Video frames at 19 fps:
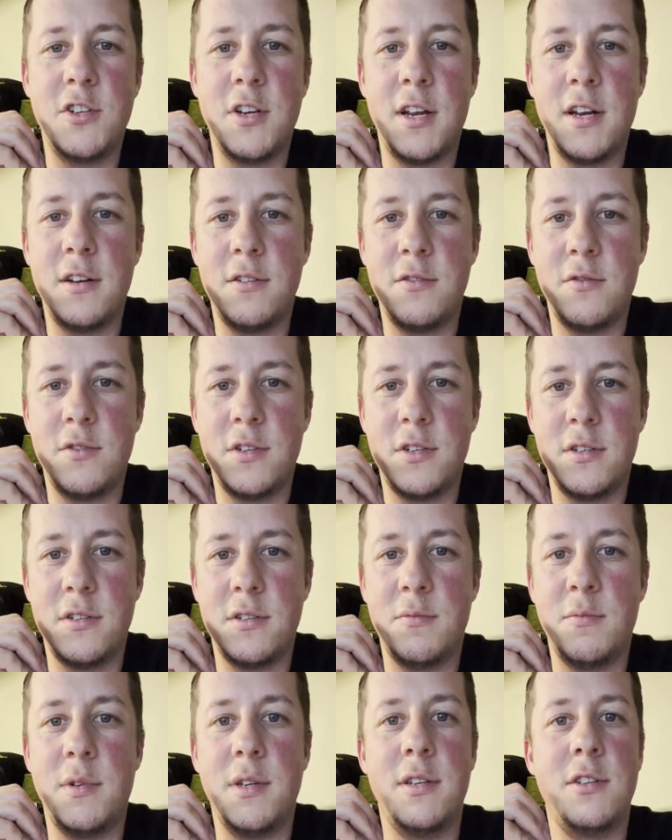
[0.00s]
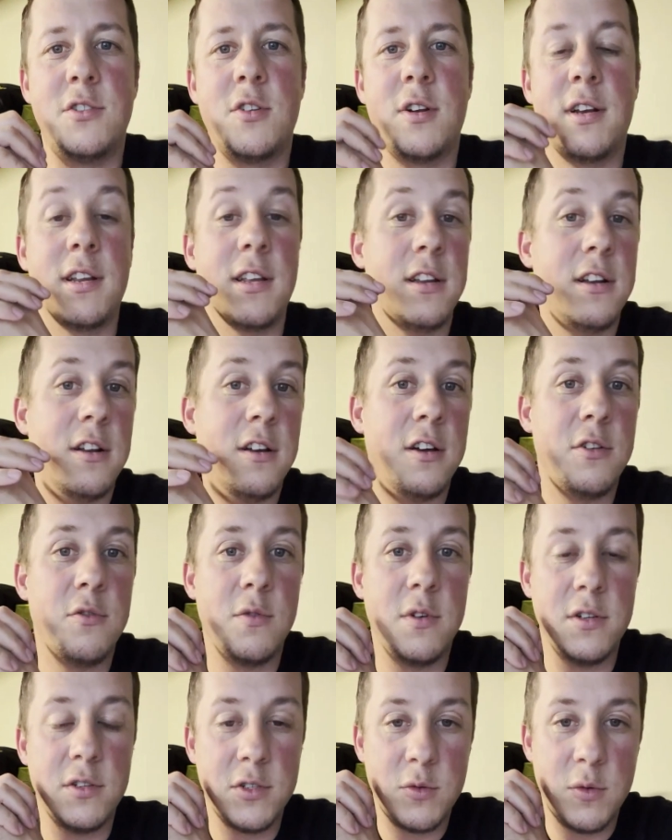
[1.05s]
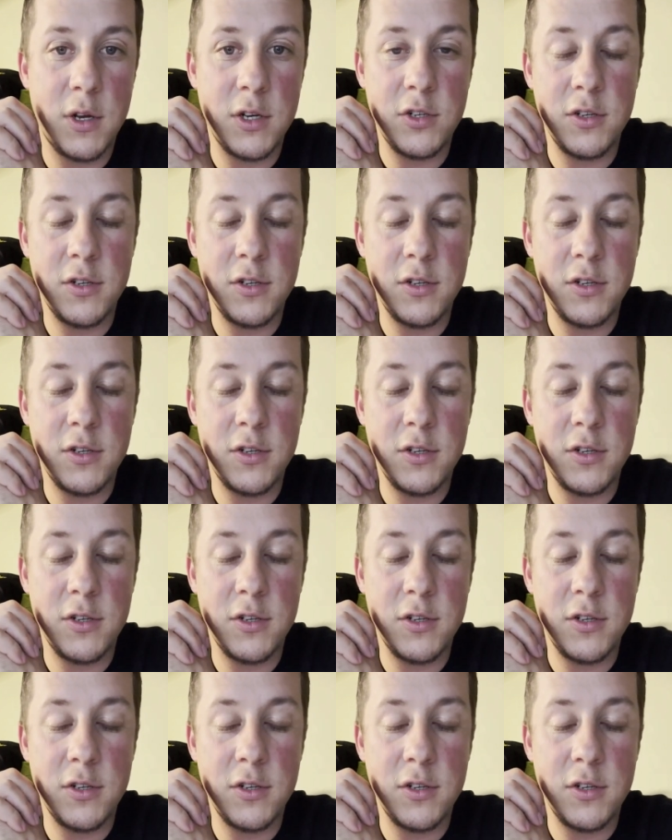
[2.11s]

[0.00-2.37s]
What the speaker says: which is me trying to get an Unreal sweatshirt,